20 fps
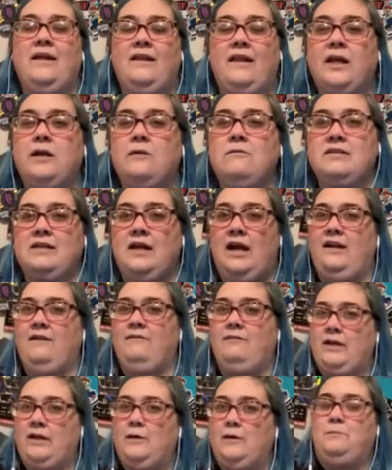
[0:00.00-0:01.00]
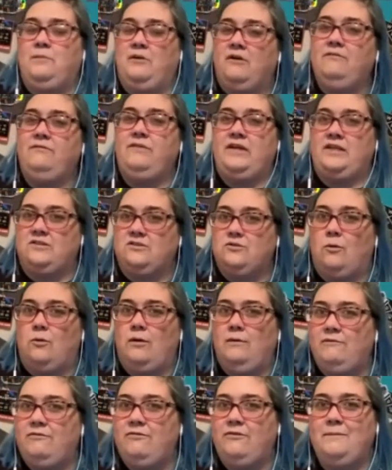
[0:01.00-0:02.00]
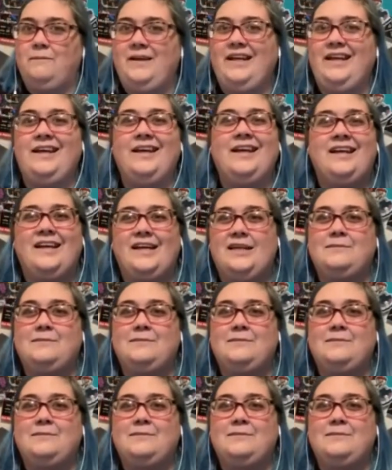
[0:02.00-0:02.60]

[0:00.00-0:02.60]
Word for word: Like it was kind sure. of like a perfect storm for me,